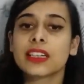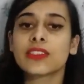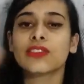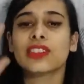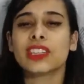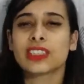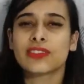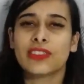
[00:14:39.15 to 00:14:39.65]
It
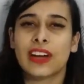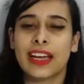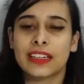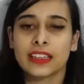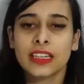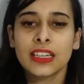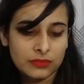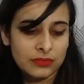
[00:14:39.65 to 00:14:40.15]
works
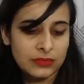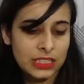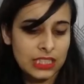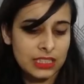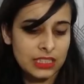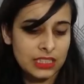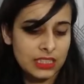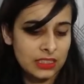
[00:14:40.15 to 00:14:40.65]
fine.
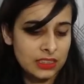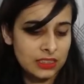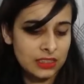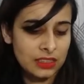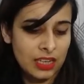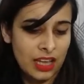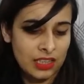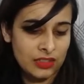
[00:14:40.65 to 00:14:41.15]
And then there is
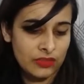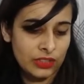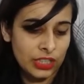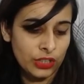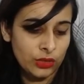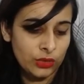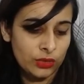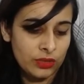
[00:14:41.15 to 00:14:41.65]
this last
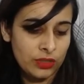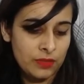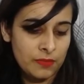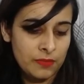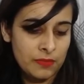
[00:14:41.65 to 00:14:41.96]
video.